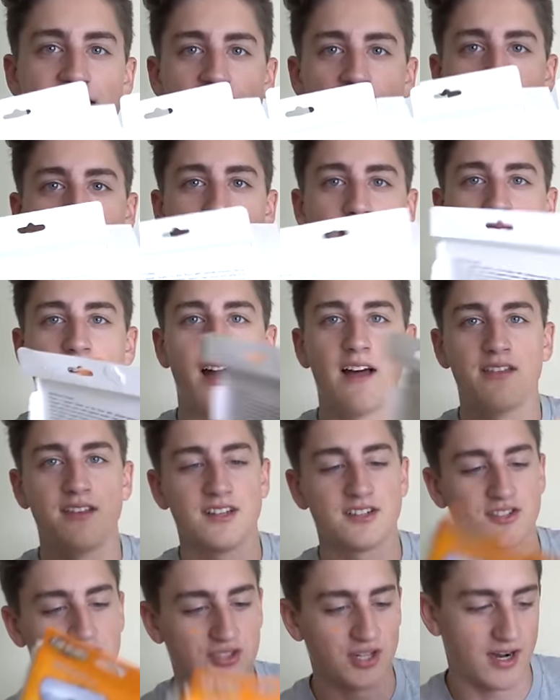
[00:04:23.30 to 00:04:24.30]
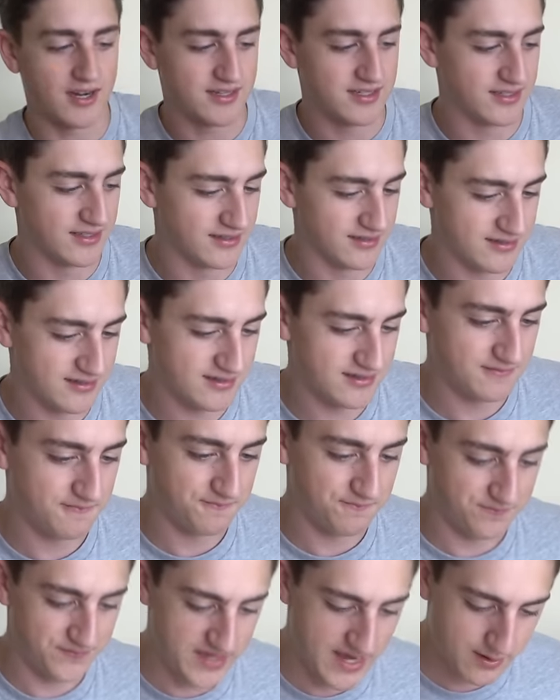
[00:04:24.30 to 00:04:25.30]
now we've got the instructions.
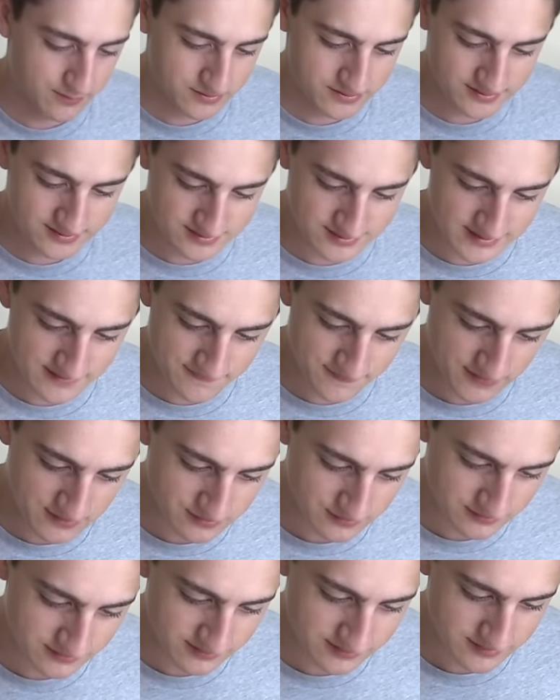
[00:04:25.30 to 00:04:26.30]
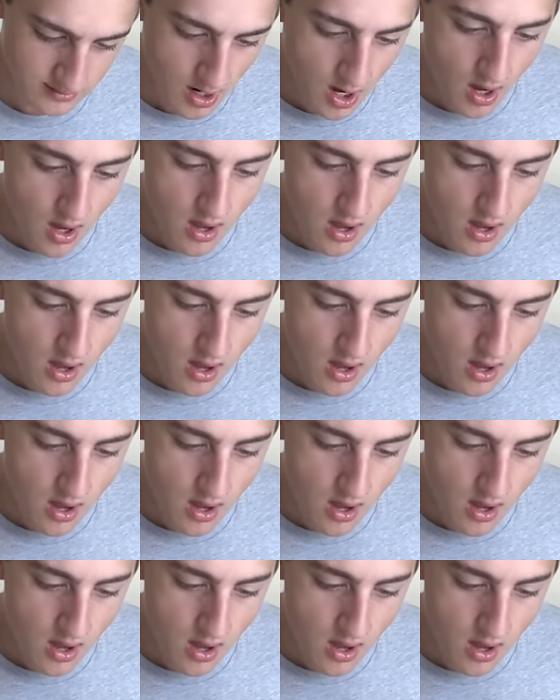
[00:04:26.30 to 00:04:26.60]
That was difficult.